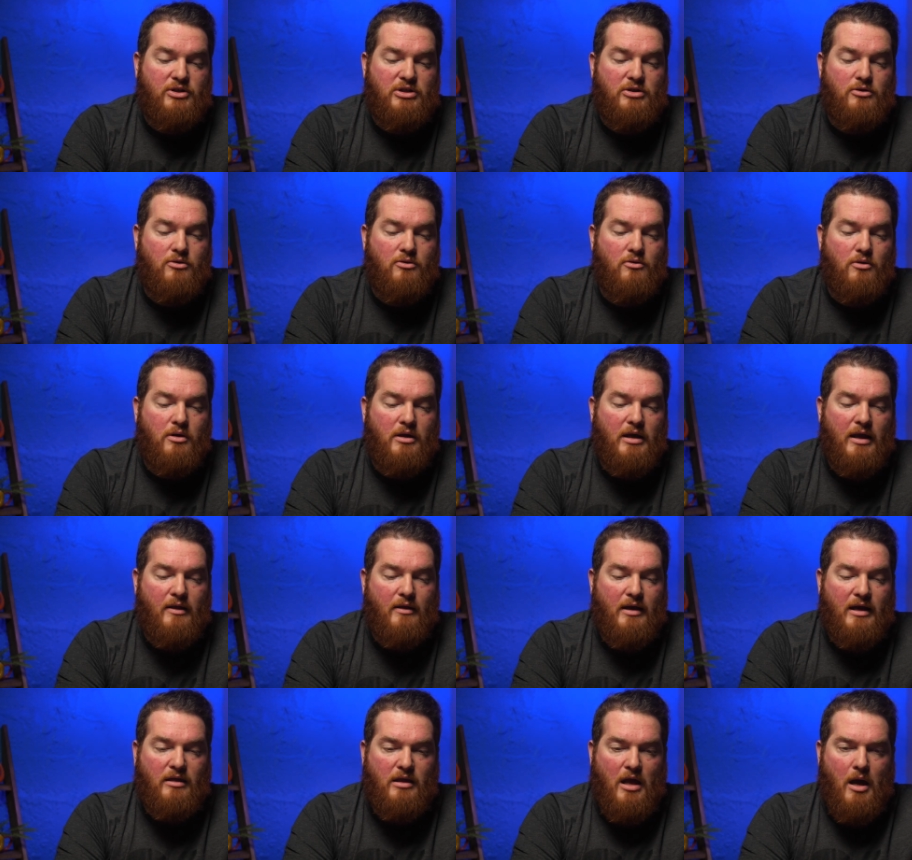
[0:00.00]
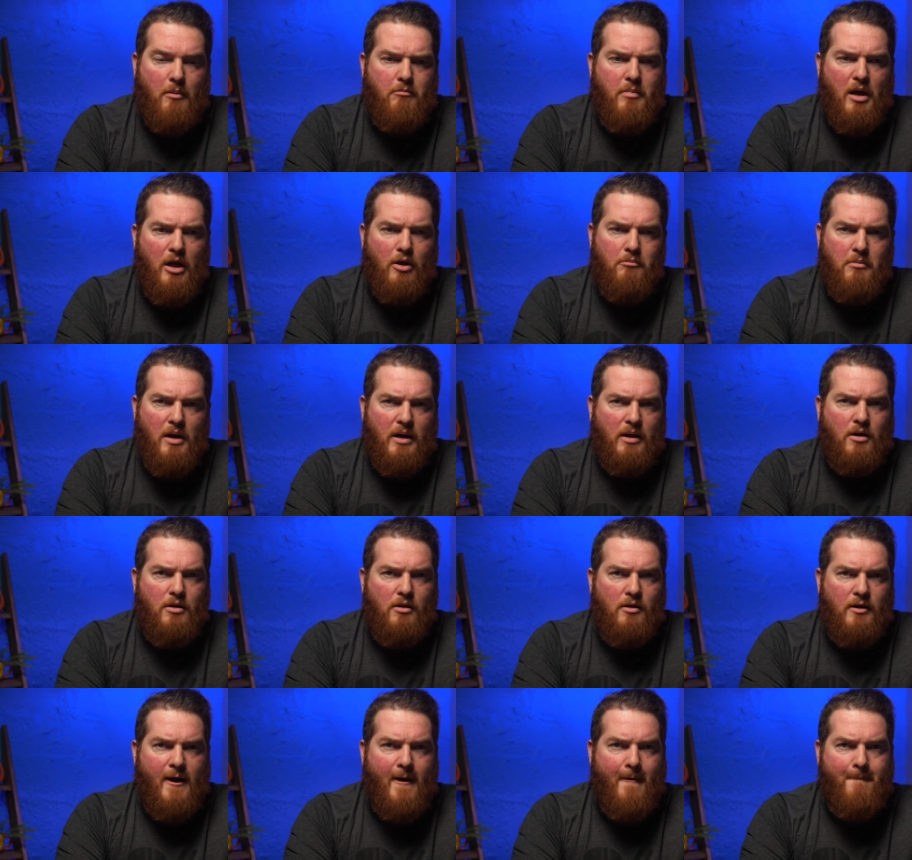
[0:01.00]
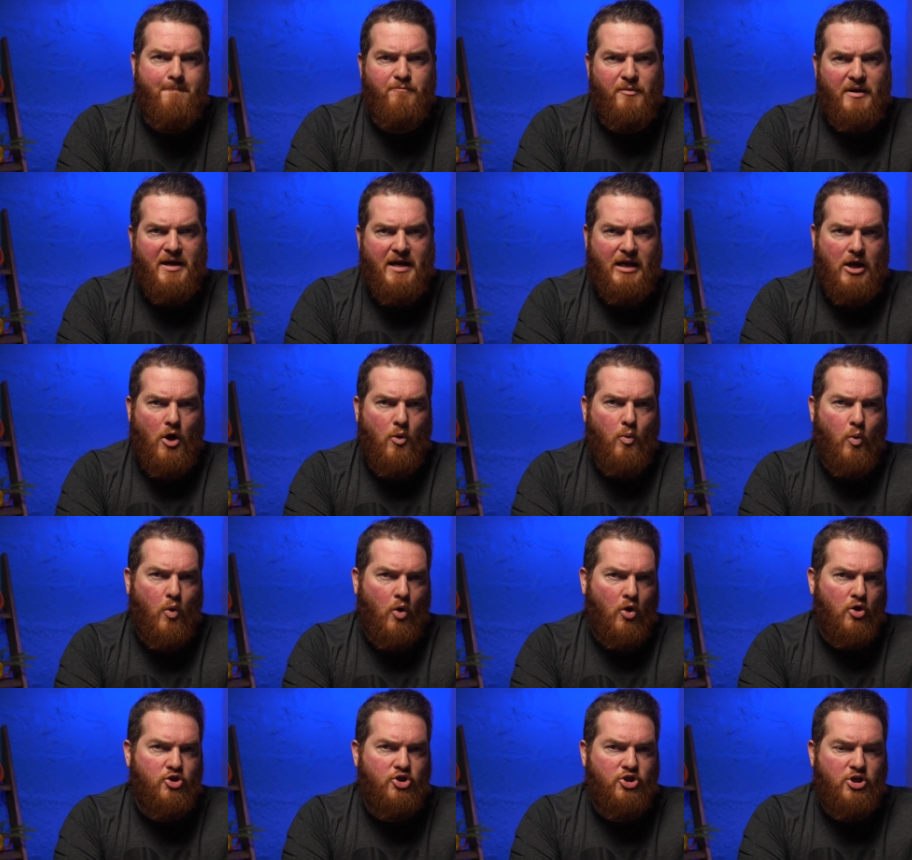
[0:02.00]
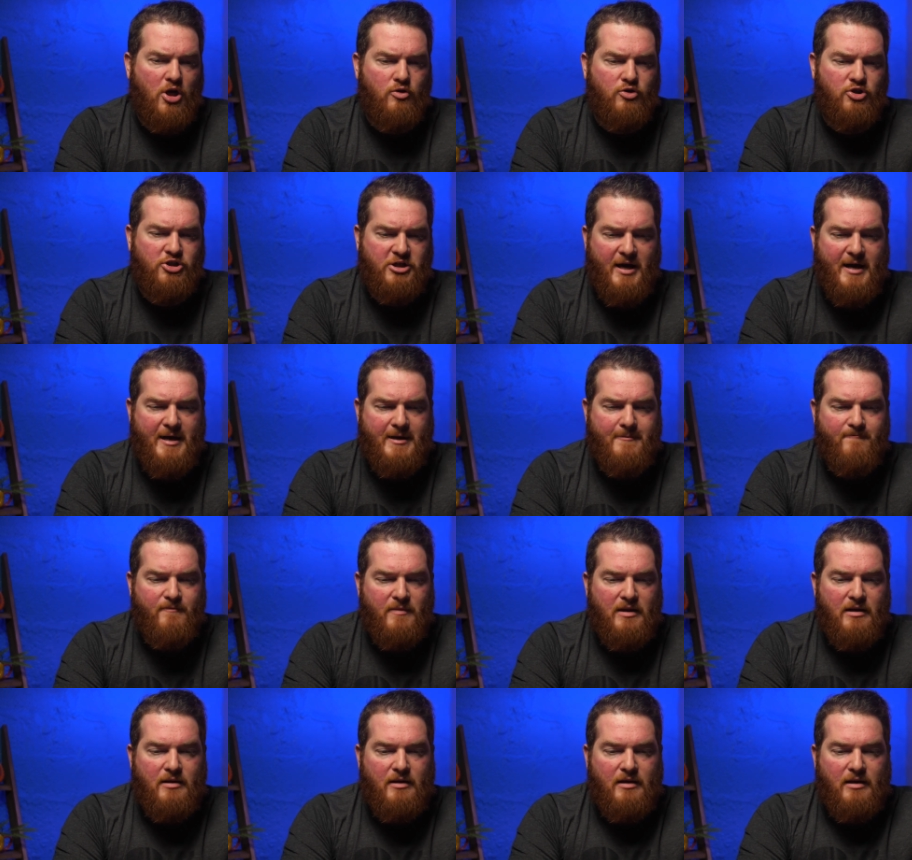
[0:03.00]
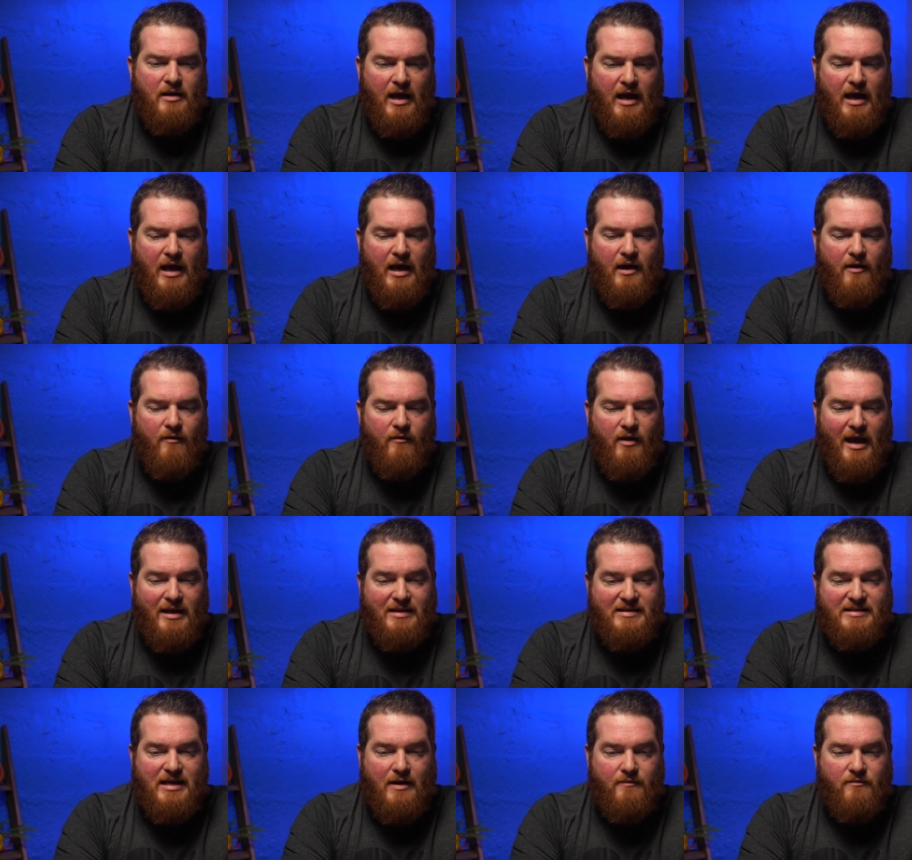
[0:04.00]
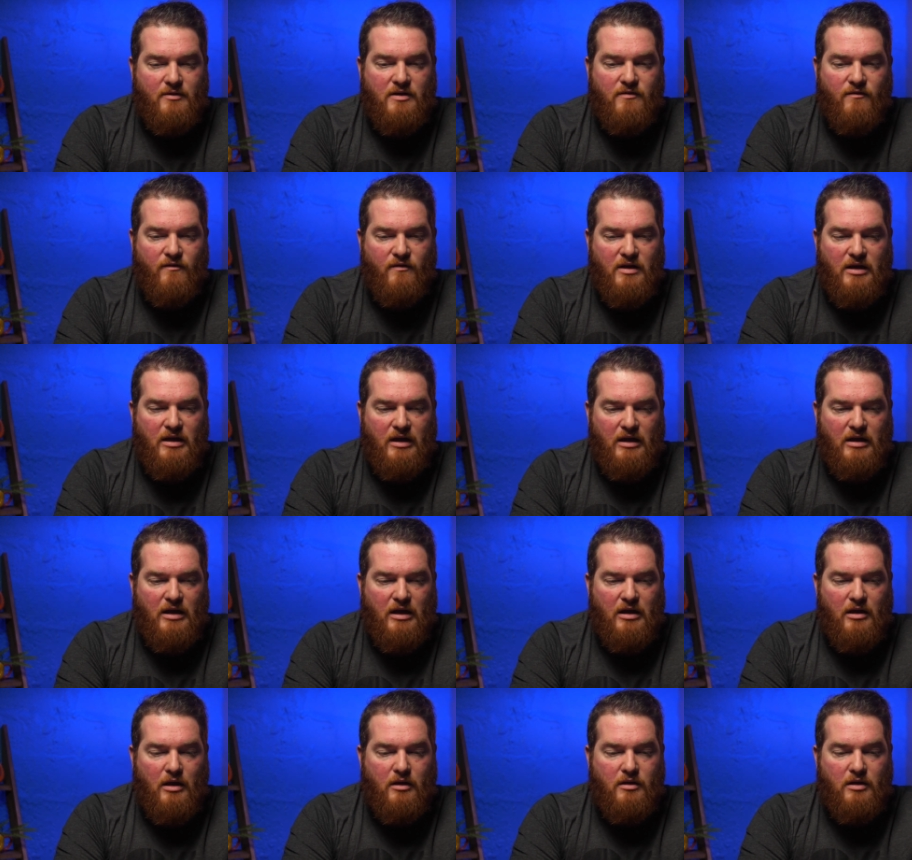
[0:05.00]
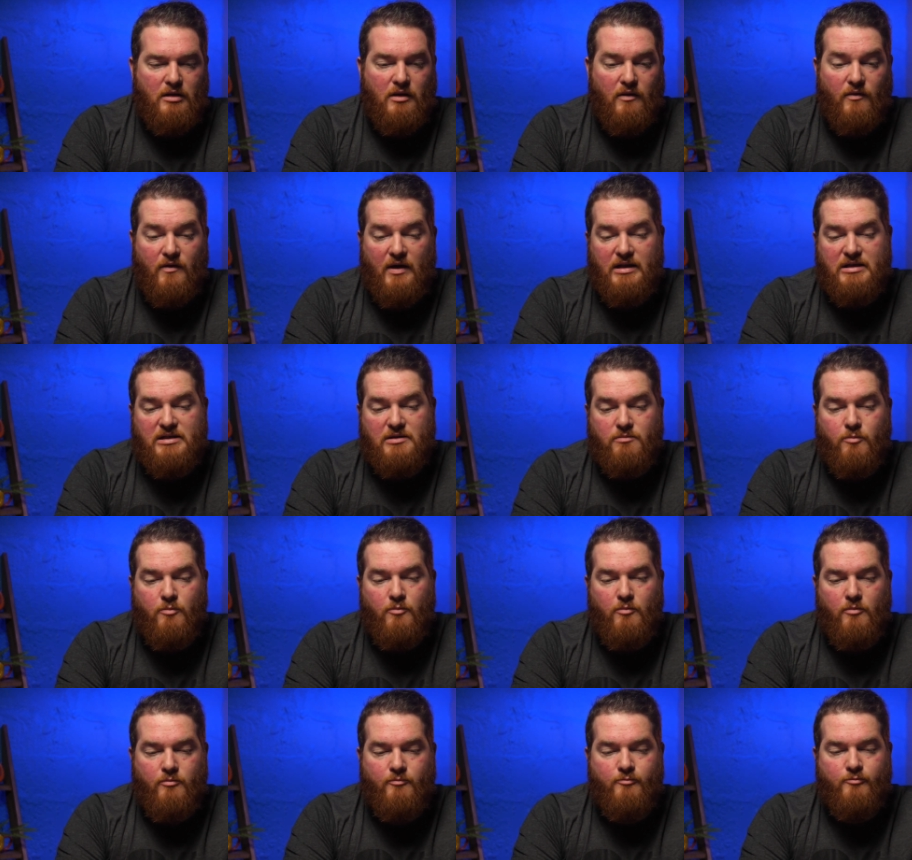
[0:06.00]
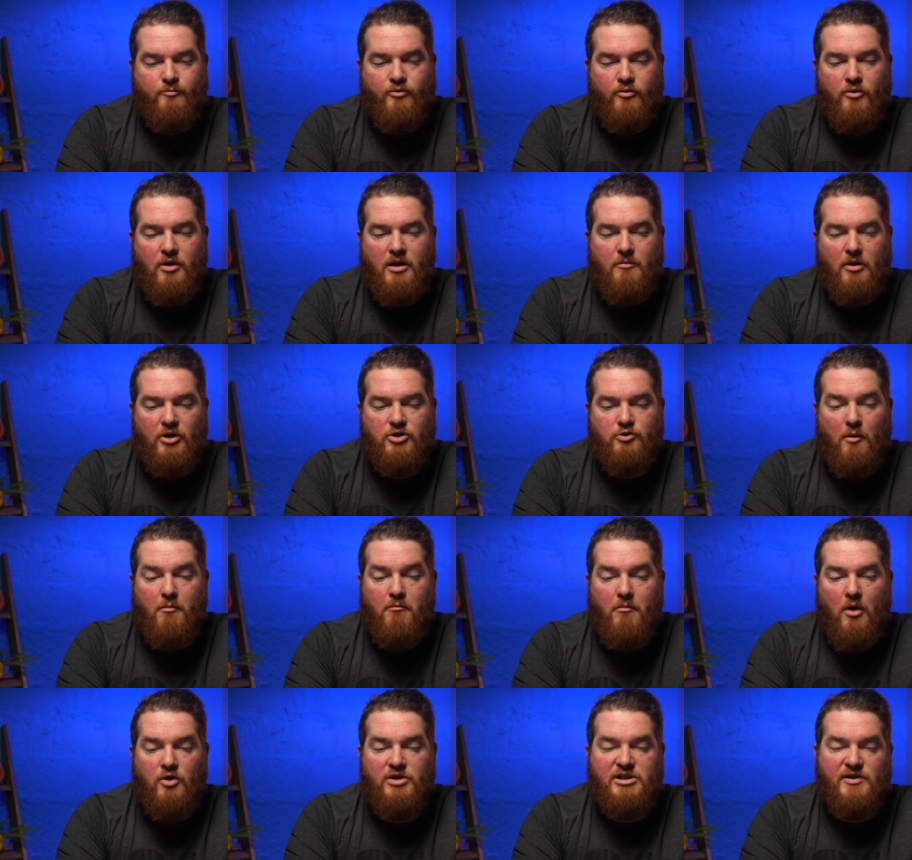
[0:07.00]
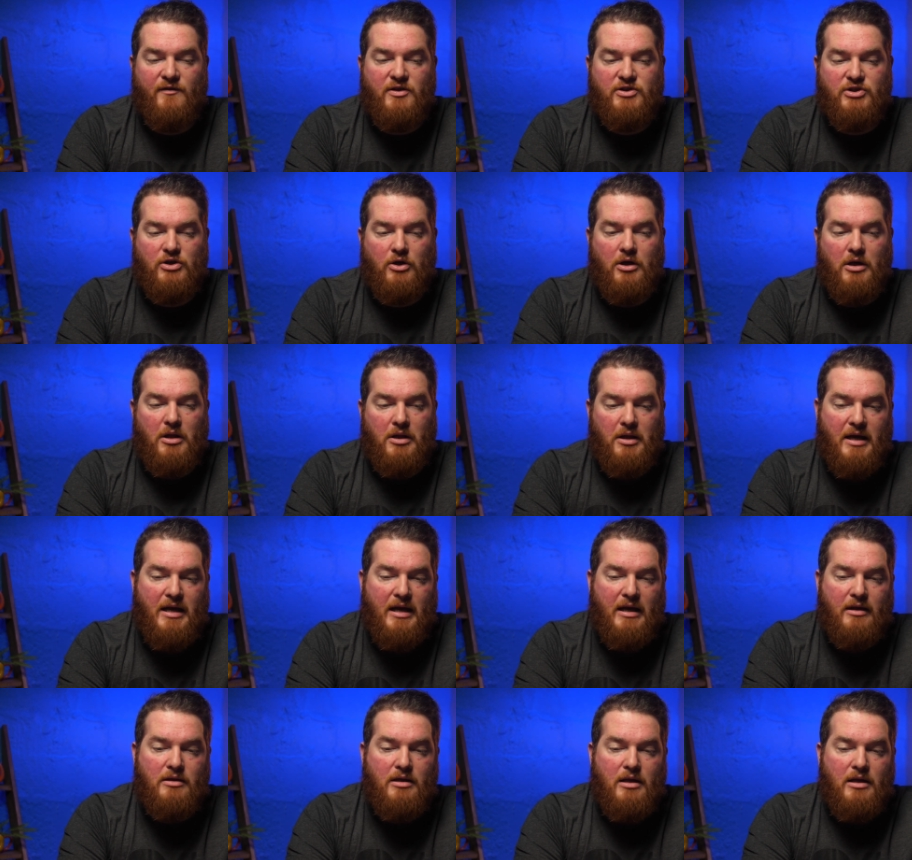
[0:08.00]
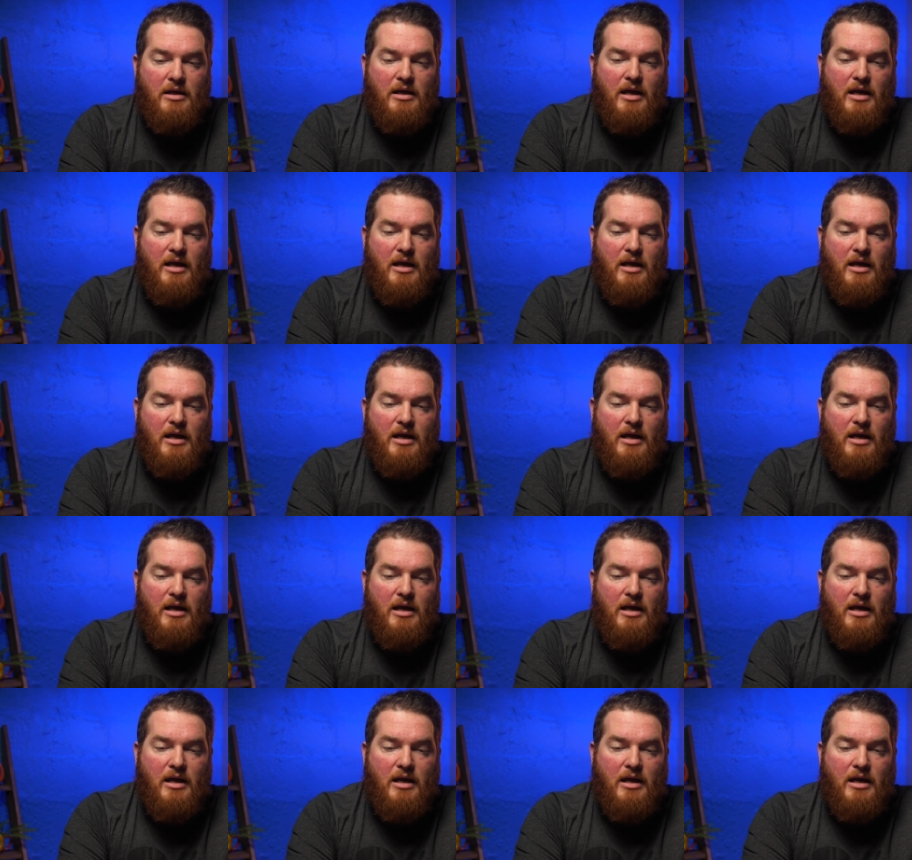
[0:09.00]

to get like that belt buckle up, like award show shot at 70 feet. And I think that that's pretty much where most of us are going to land.